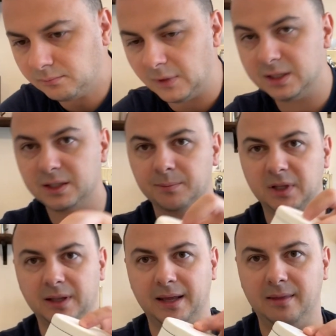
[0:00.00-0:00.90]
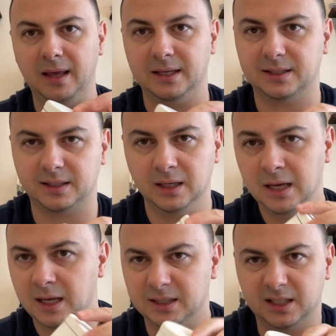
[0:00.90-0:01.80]
Something like this
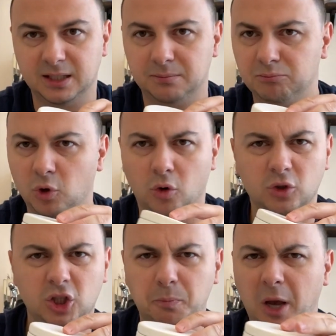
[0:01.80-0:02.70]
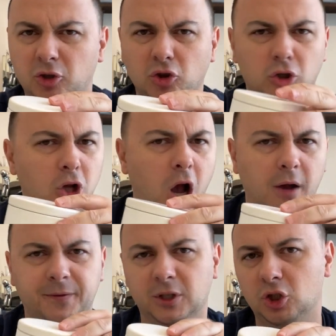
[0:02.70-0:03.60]
is this, special
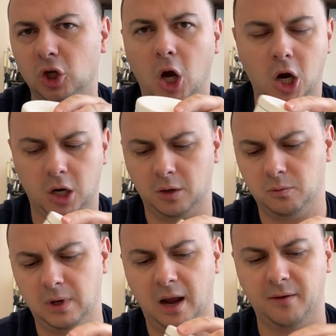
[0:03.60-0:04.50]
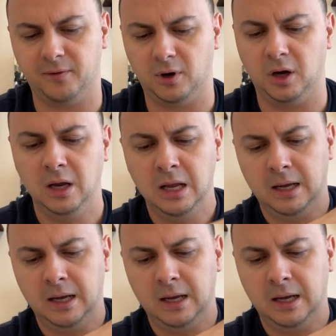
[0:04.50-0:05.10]
coffee jar, whatever.